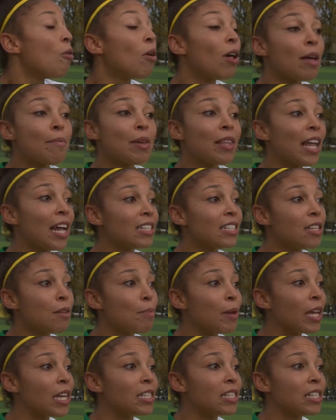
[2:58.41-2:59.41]
Well, I mean, that's the
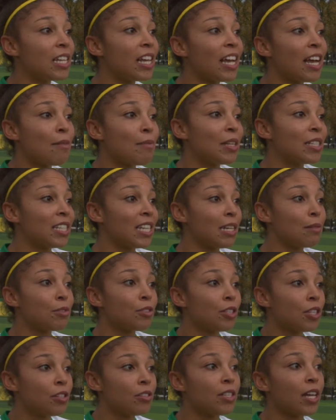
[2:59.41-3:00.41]
biggest thing. I mean, teams
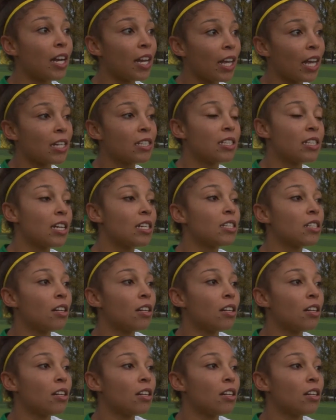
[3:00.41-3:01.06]
will use that against us.